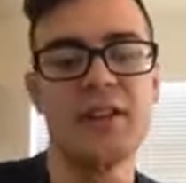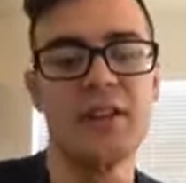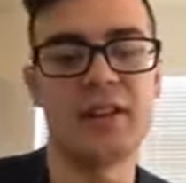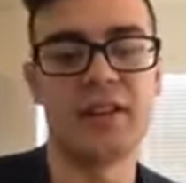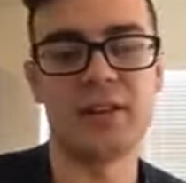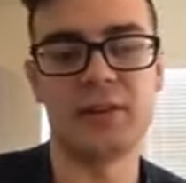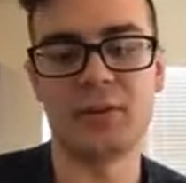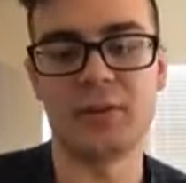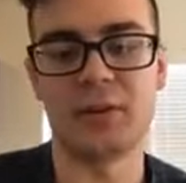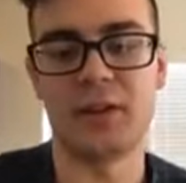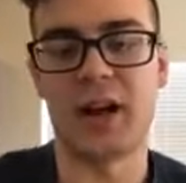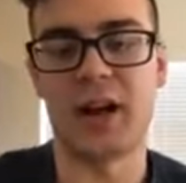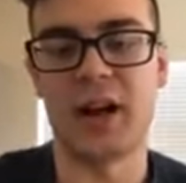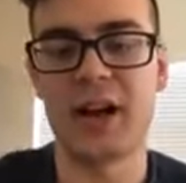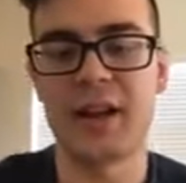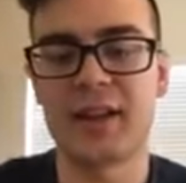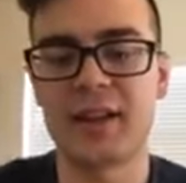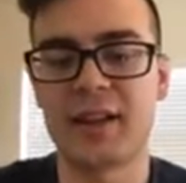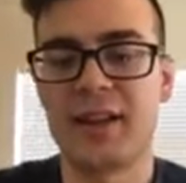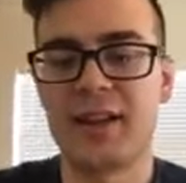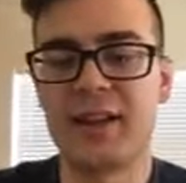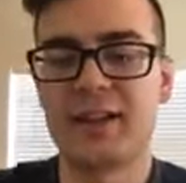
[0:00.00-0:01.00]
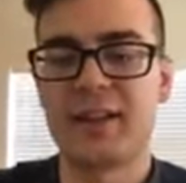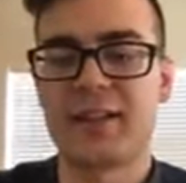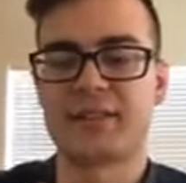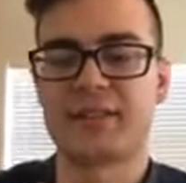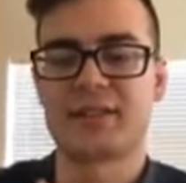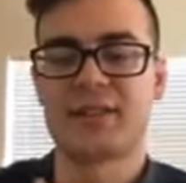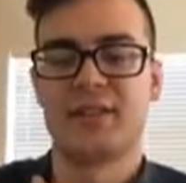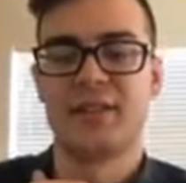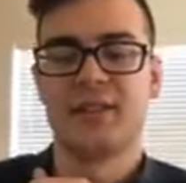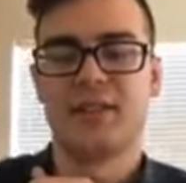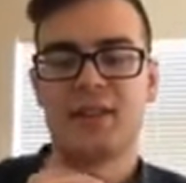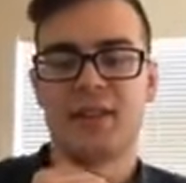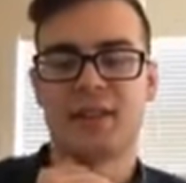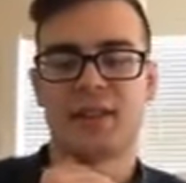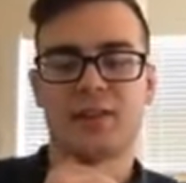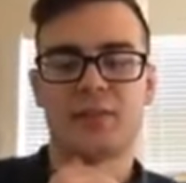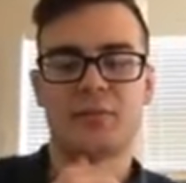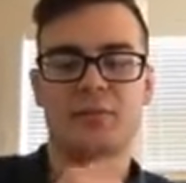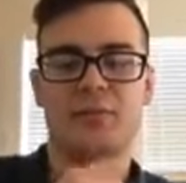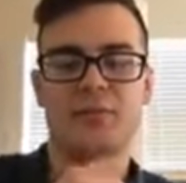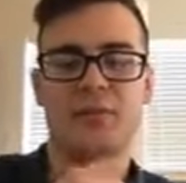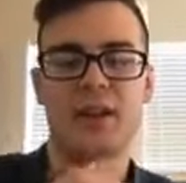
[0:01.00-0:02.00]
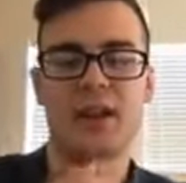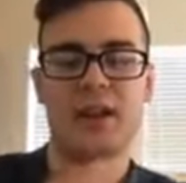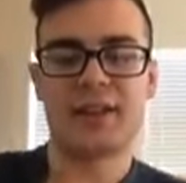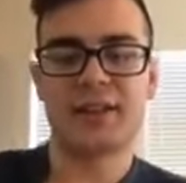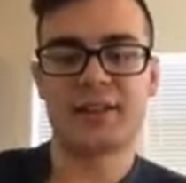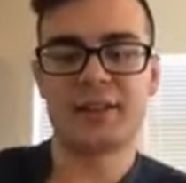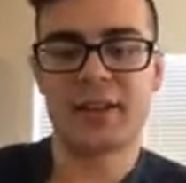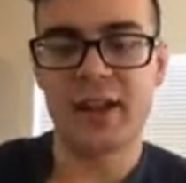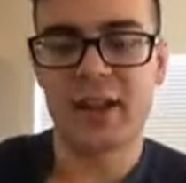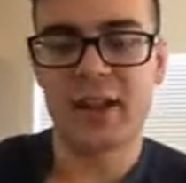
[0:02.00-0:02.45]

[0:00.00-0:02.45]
and it will highlight it in red